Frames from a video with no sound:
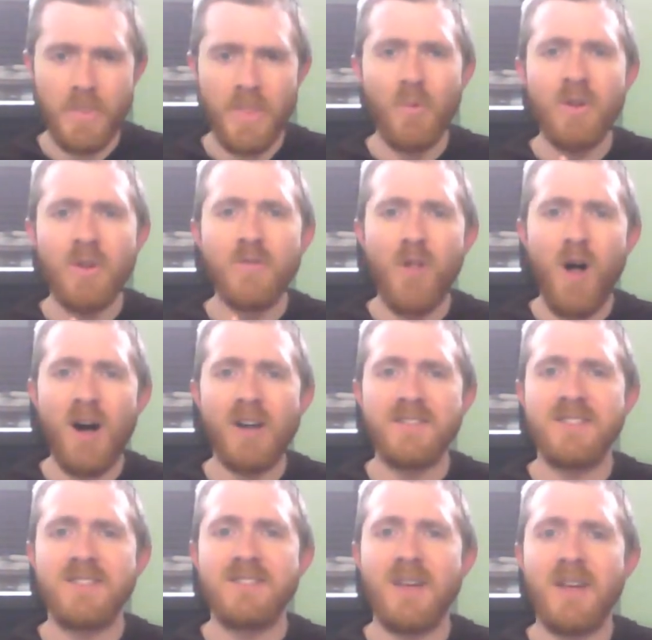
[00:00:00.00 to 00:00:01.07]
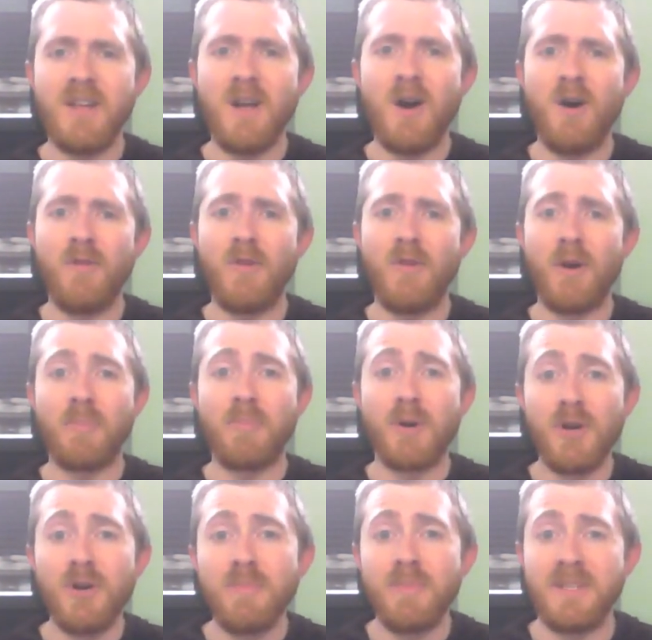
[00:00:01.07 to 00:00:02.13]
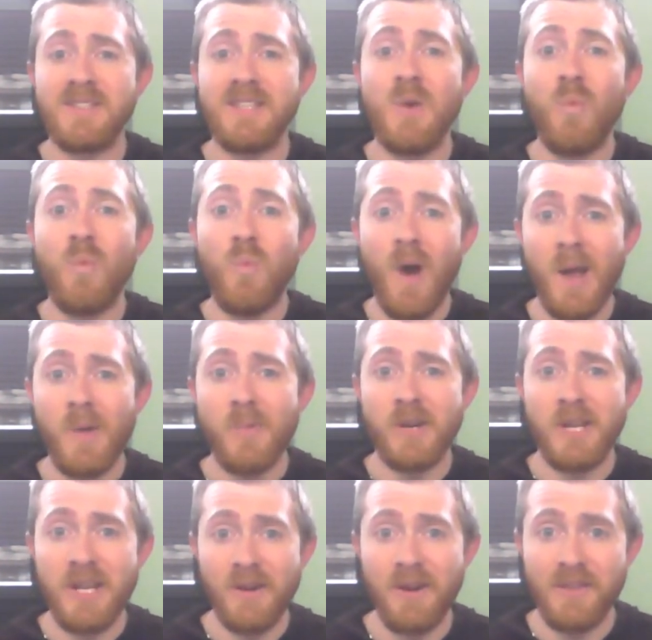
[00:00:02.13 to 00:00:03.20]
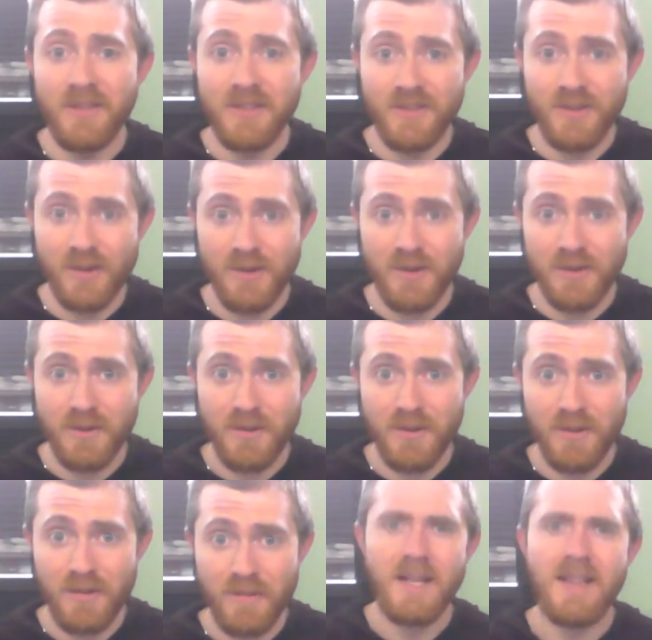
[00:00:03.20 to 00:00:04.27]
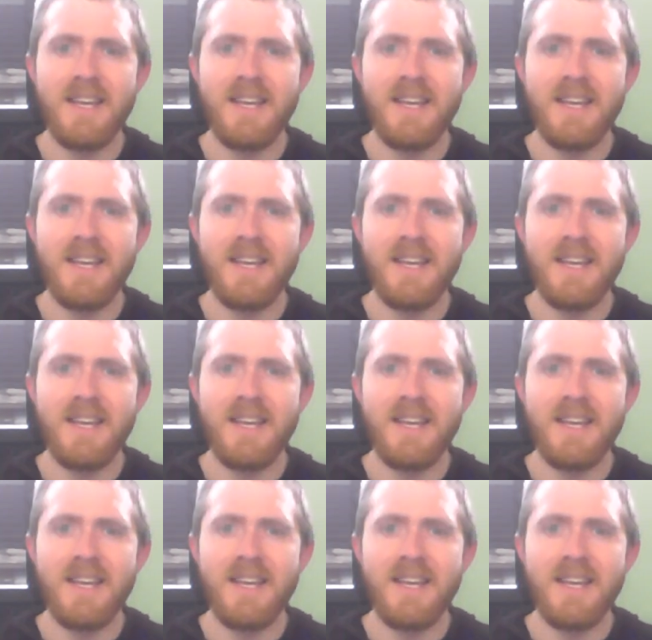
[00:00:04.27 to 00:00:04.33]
that we've lost sight of our purpose and why we're here on this earth.